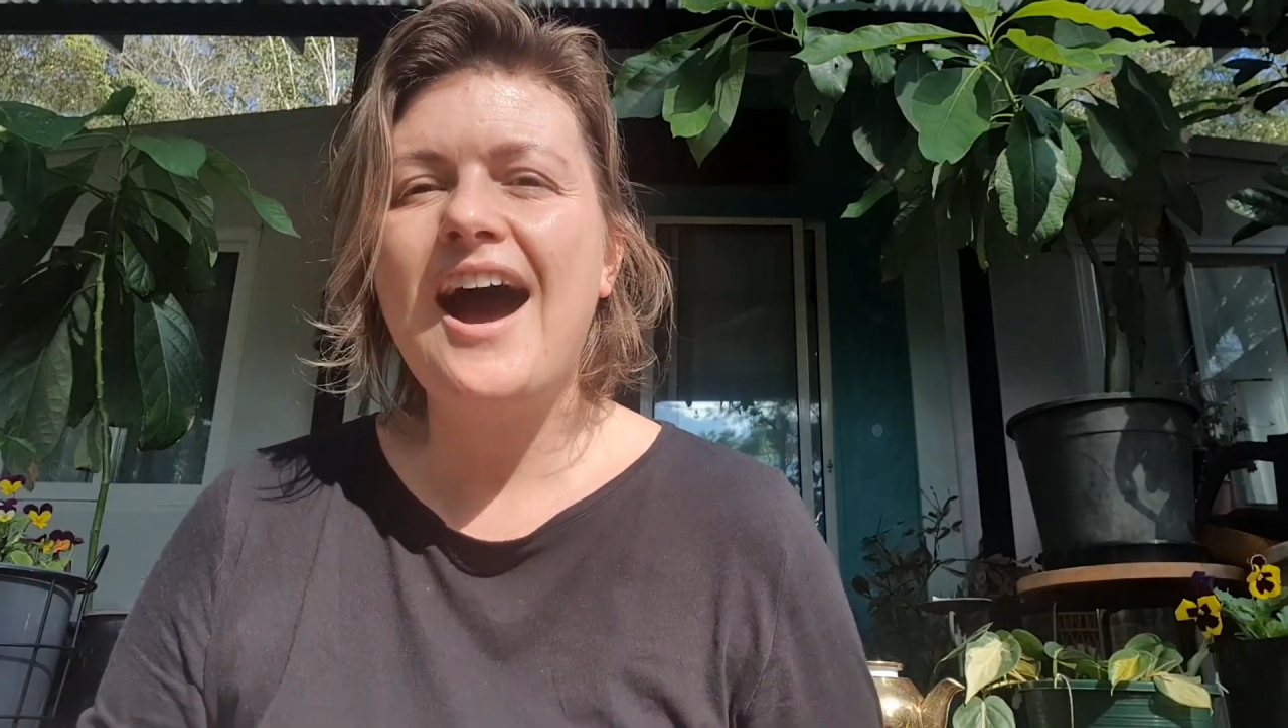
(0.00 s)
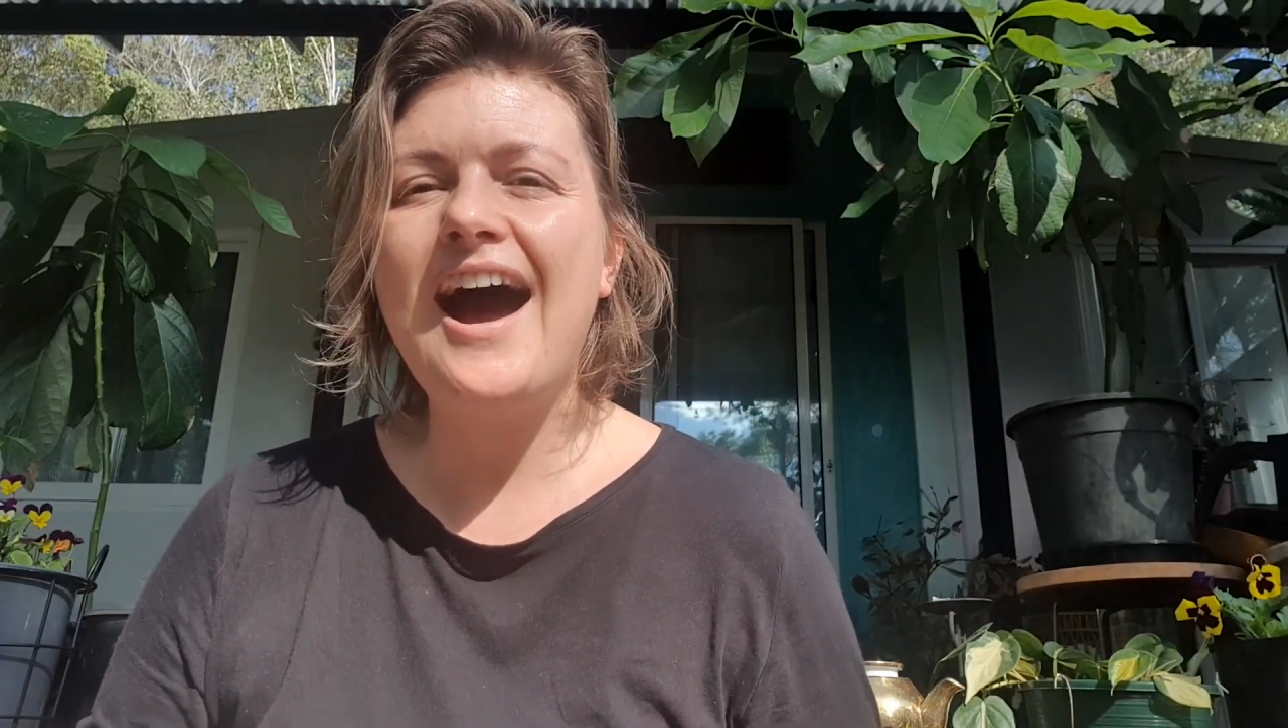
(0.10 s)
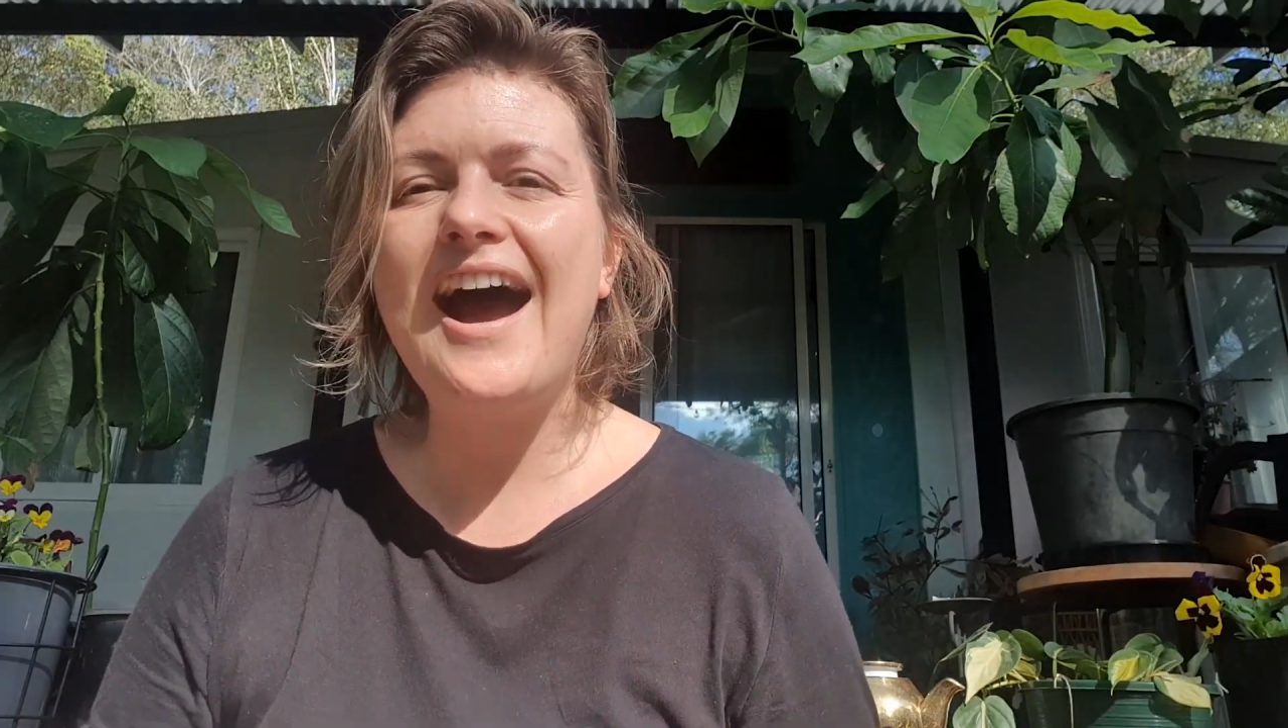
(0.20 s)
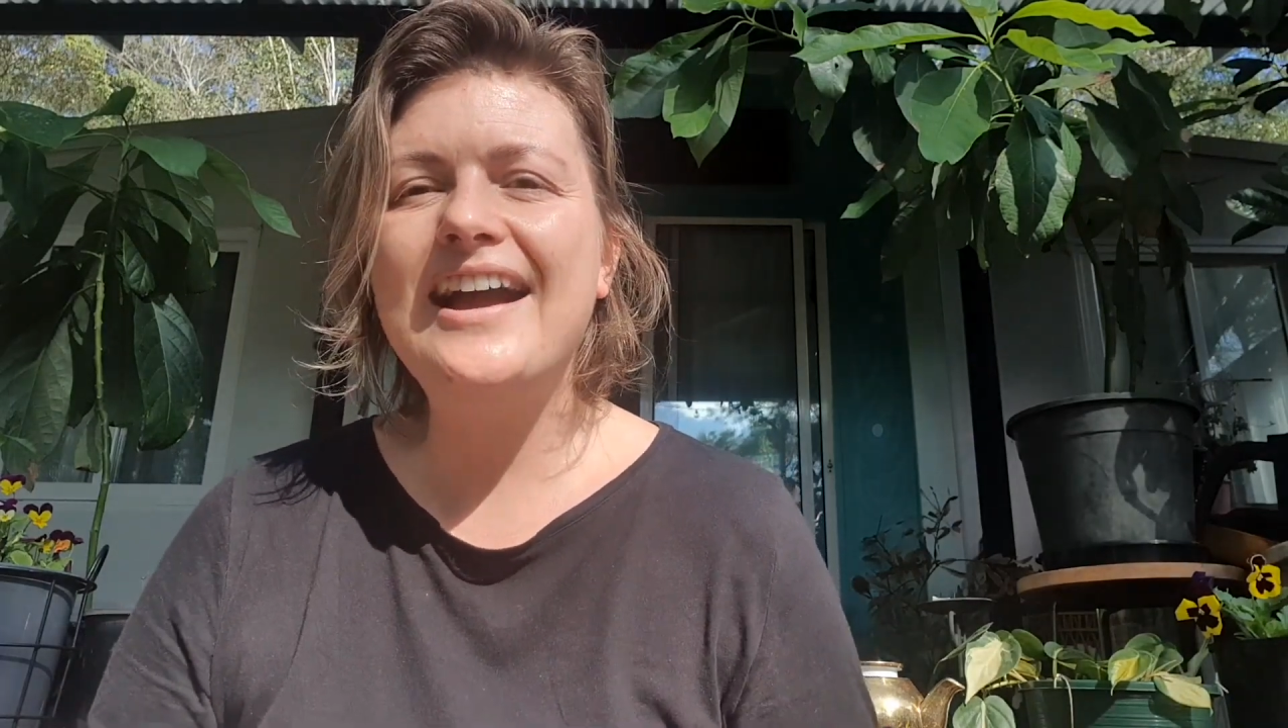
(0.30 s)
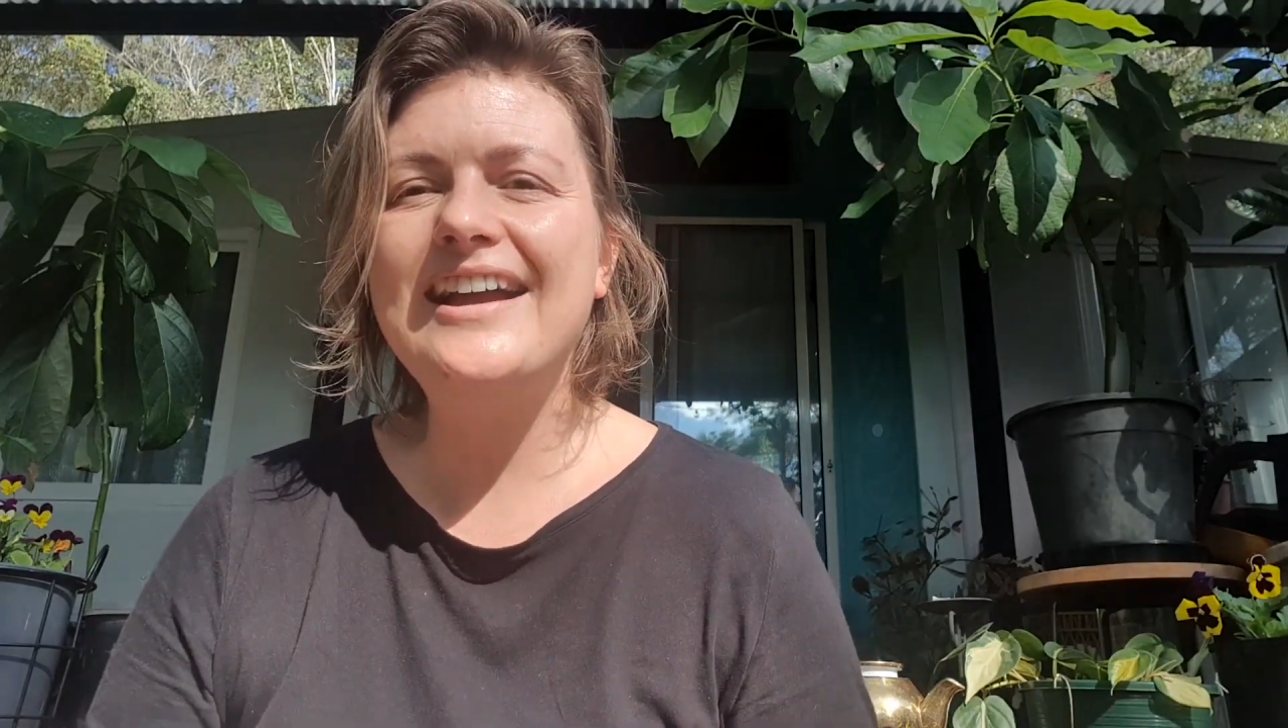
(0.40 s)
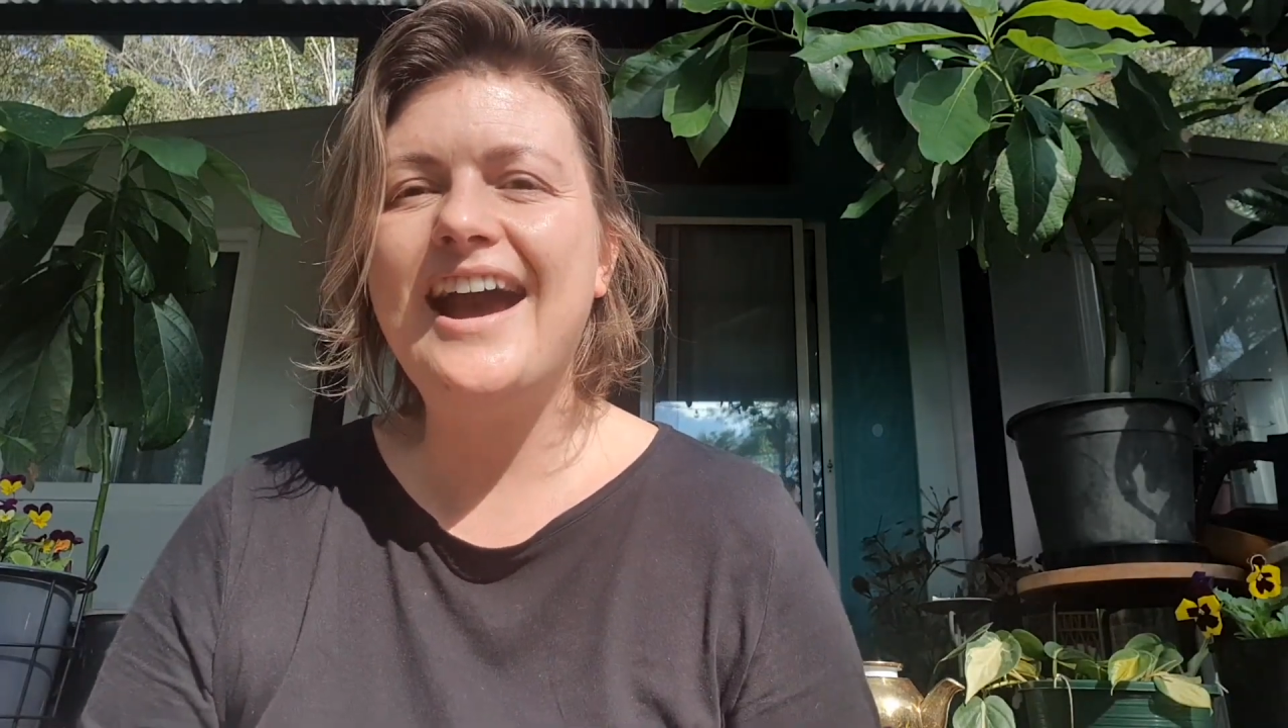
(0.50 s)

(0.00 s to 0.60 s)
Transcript: I